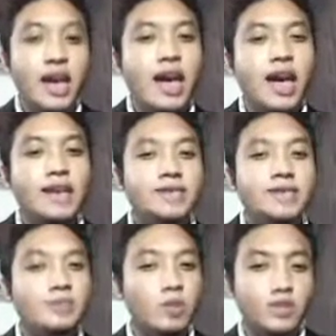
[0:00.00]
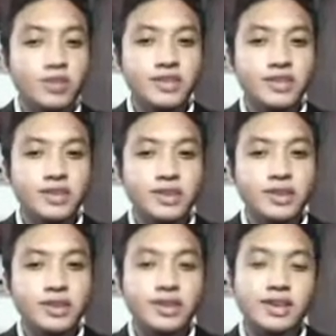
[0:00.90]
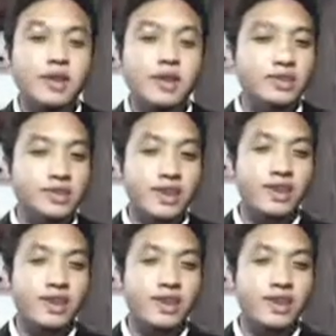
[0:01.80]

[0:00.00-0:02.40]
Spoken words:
as most of the students closed their